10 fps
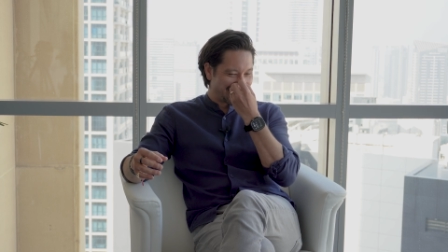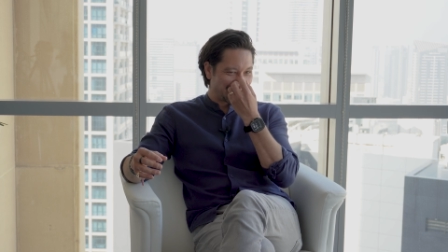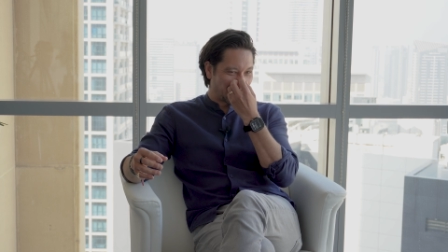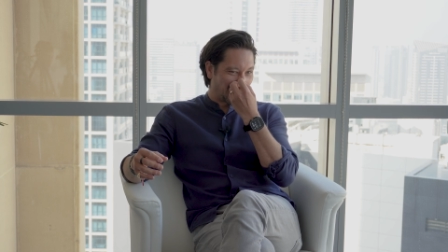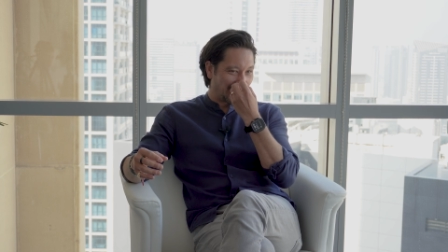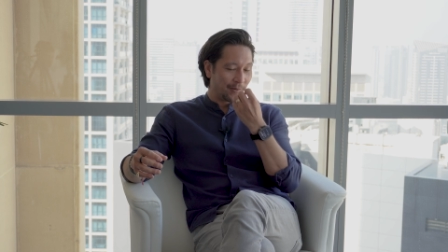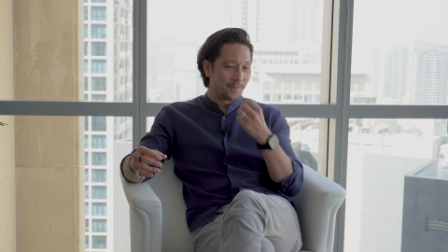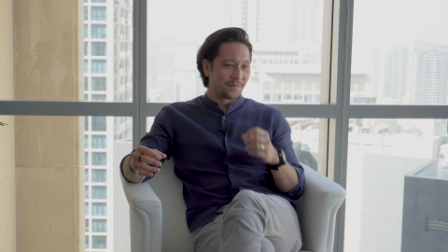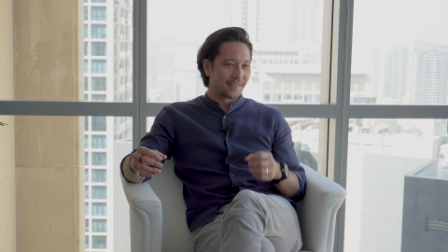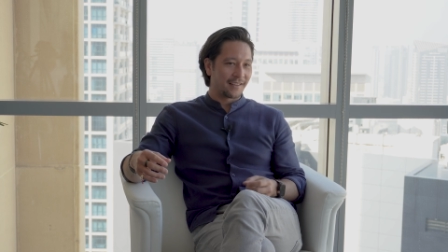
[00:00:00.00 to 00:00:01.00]

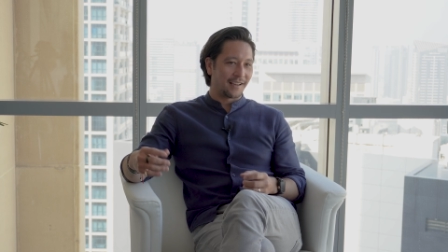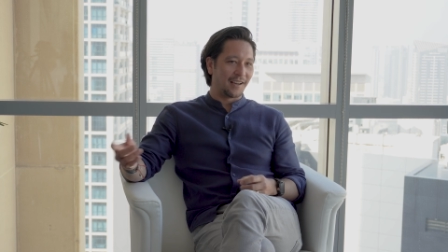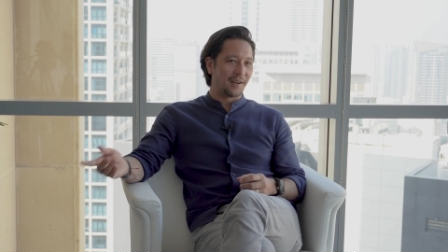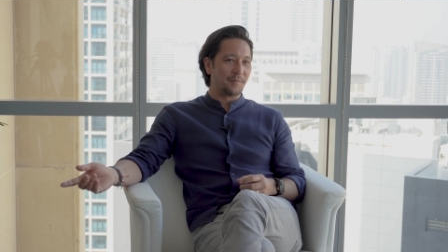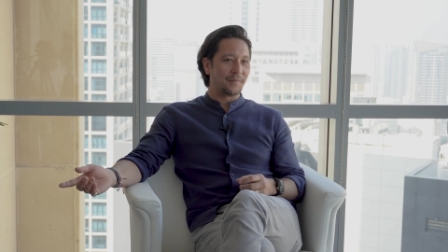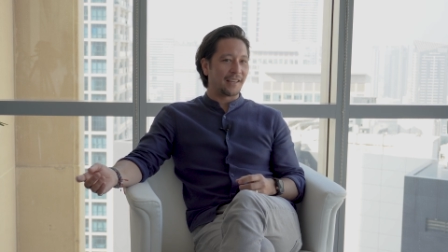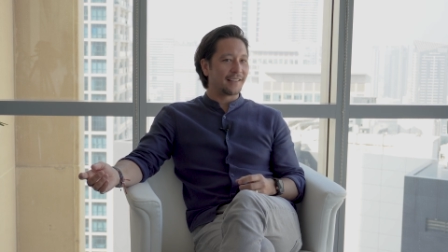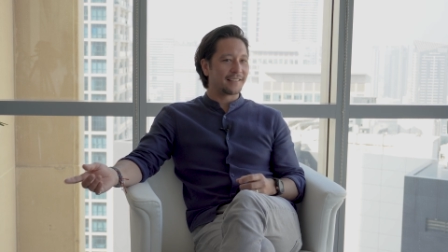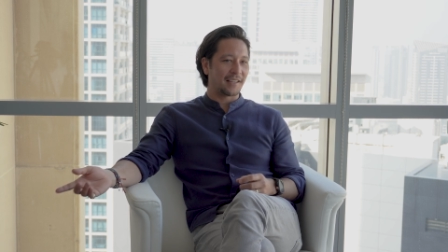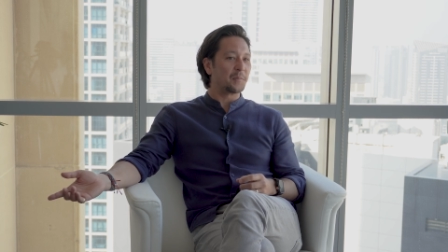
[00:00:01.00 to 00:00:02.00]
So um,
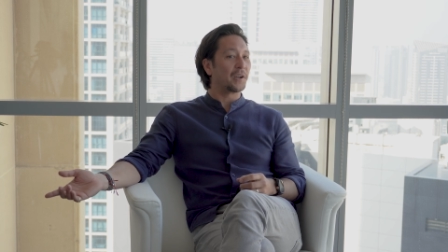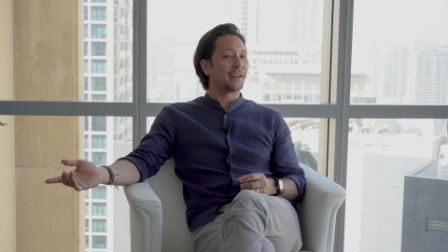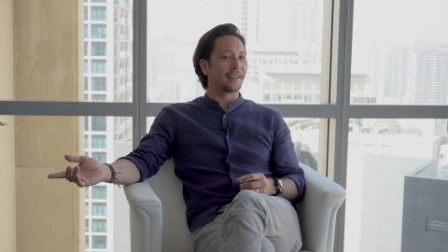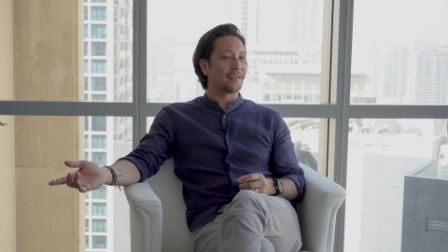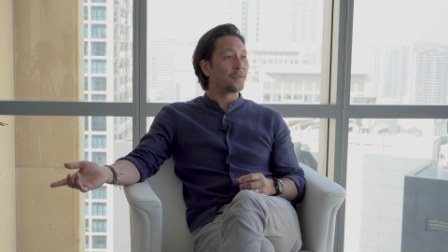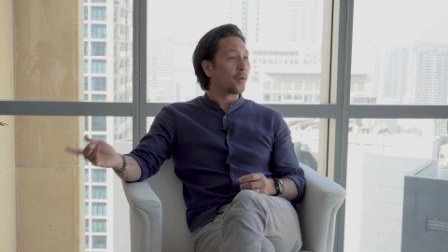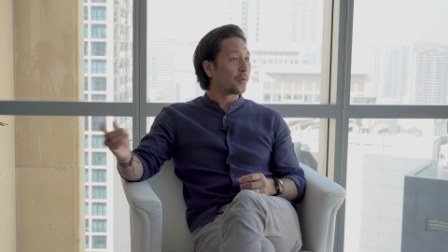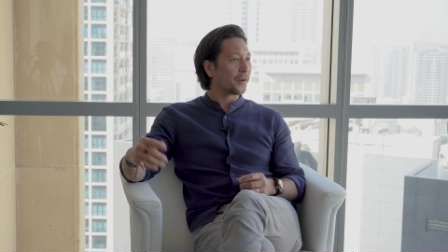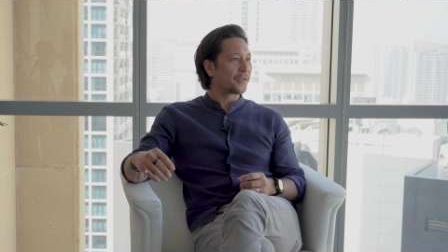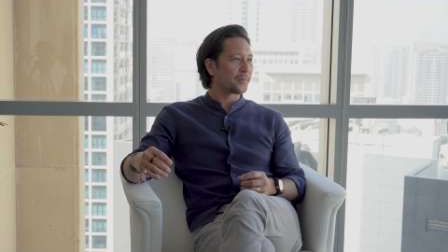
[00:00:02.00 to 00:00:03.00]
they sent me on a
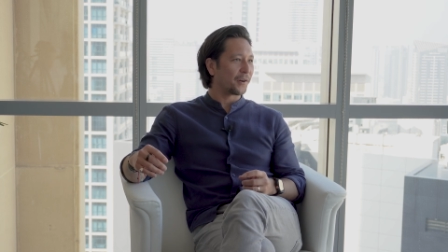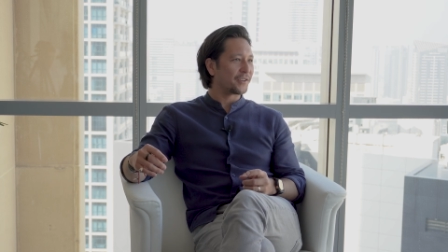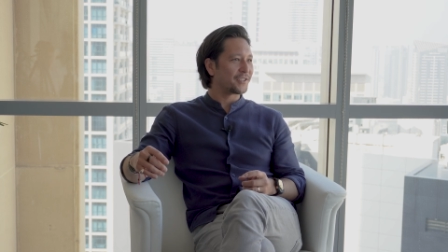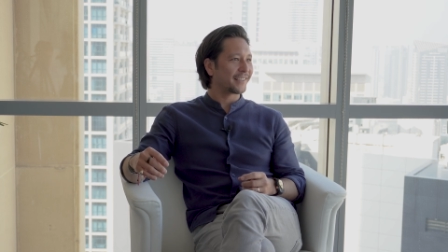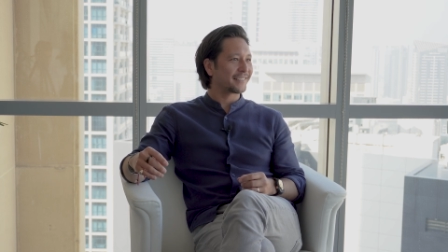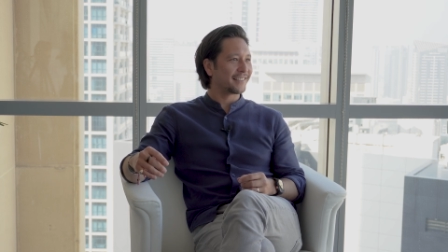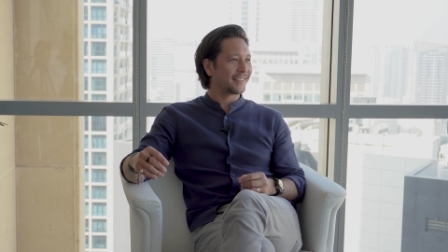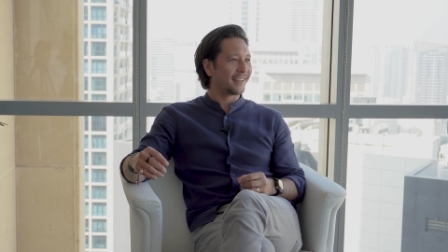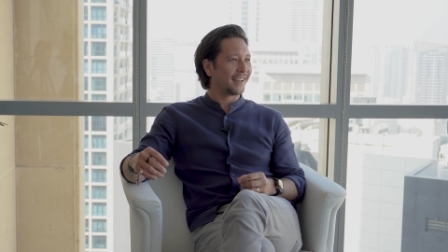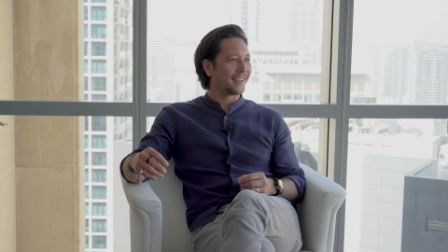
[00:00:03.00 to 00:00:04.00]
four month project
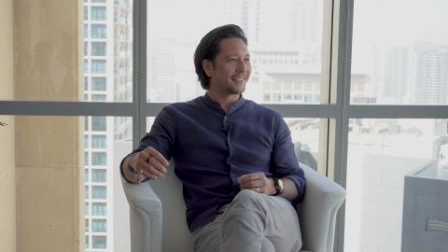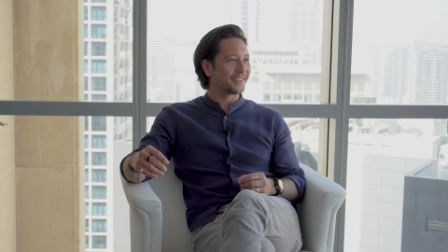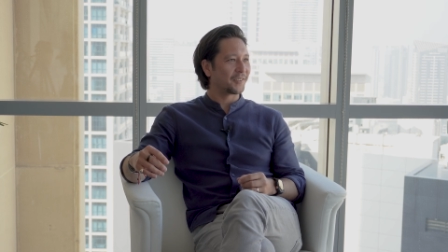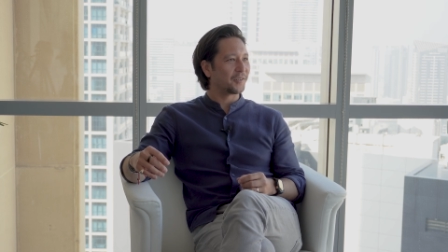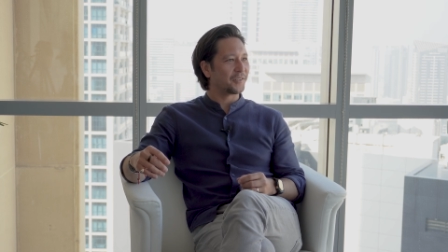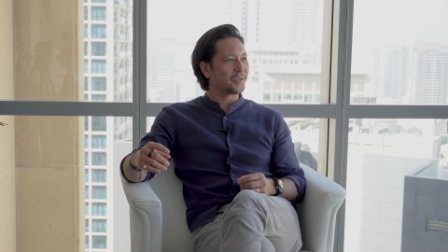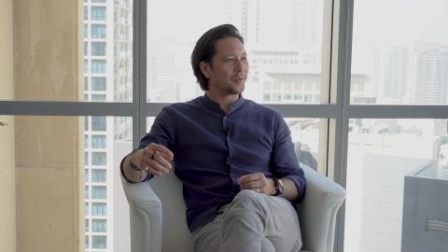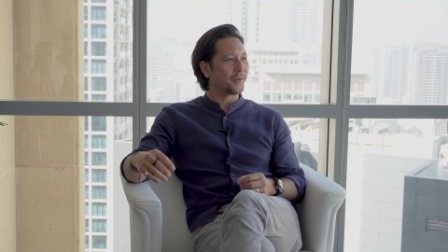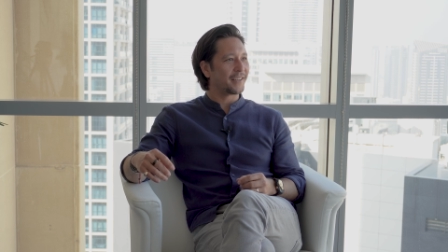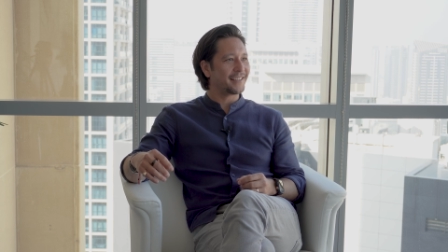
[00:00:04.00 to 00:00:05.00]
uh, to go to the
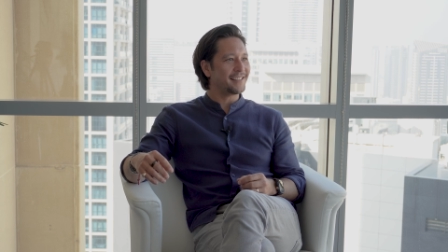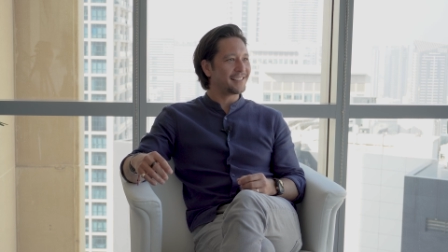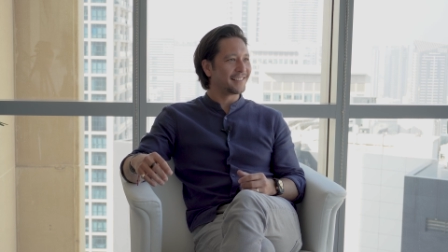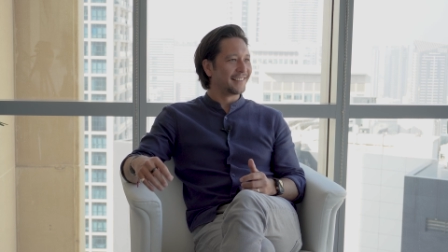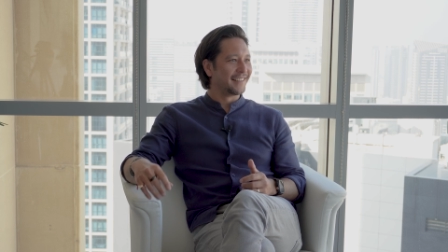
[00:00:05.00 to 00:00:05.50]
UAE.